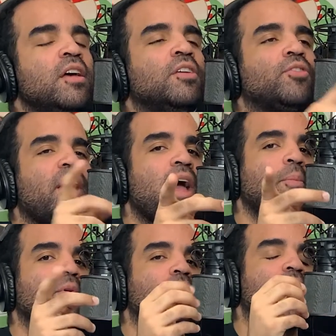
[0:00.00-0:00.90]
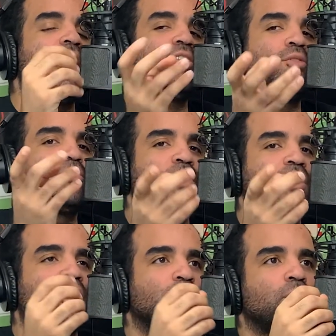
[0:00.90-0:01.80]
so Apple actually was pretty
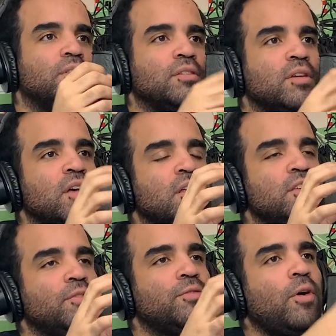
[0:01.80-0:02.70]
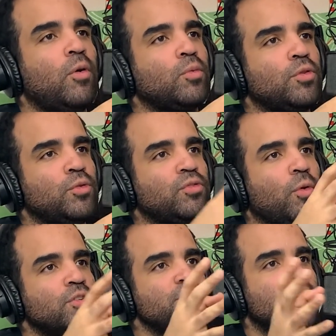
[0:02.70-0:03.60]
clever with this. The phone will use
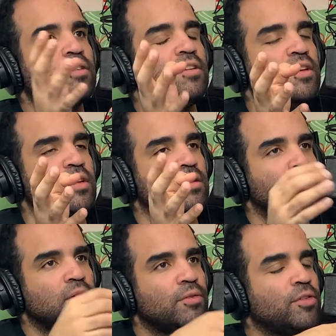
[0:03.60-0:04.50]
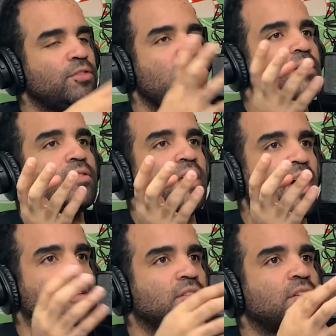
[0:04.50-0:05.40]
4G LTE for standard
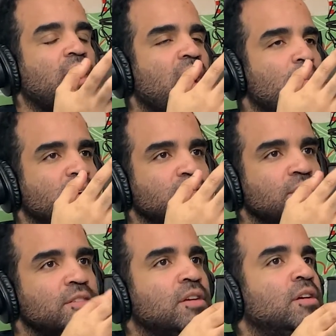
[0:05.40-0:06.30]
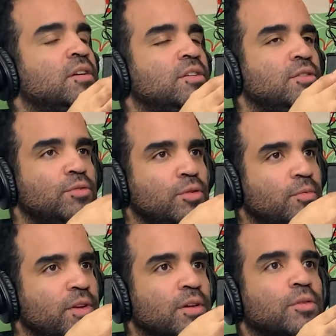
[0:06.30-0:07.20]
tasks, iMessages, YouTube
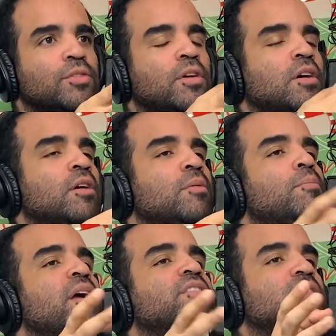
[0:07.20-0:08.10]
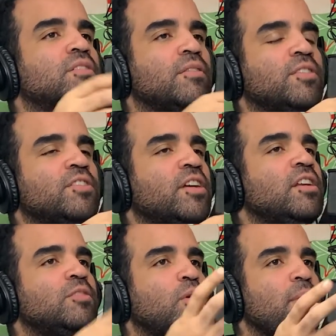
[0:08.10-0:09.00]
videos, basic stuff. The second it
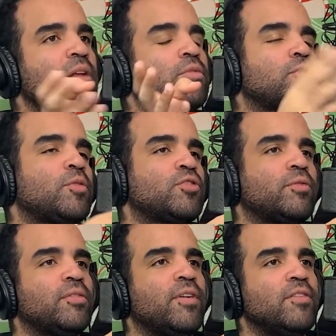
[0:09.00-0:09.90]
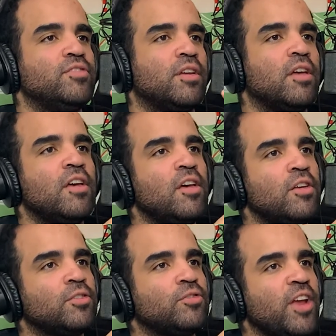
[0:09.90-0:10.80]
needs more bandwidth, it'll switch over to 5G.
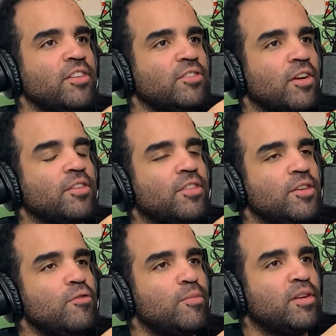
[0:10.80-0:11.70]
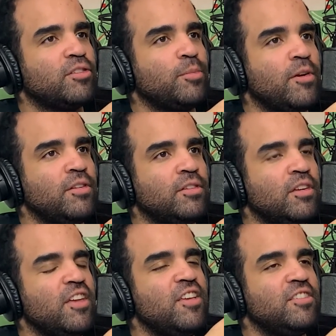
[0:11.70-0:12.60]
So chances are the thing you've been experiencing
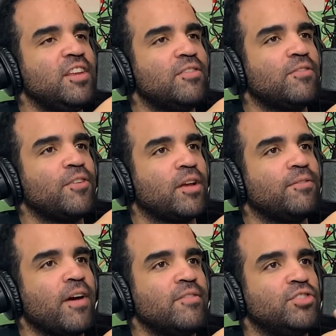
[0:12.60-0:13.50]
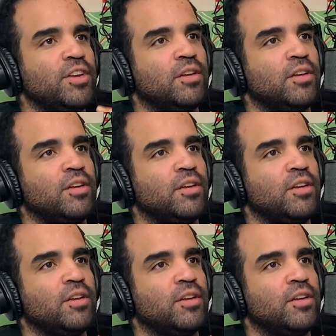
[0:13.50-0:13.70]
isn't even freaking 5G.